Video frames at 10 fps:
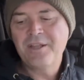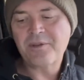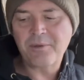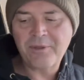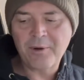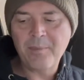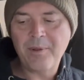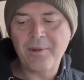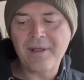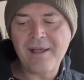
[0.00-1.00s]
So
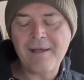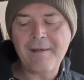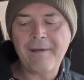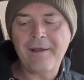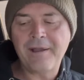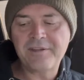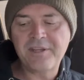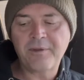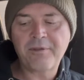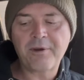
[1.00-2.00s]

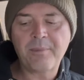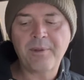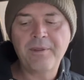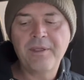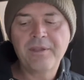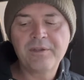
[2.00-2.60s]
geothermal,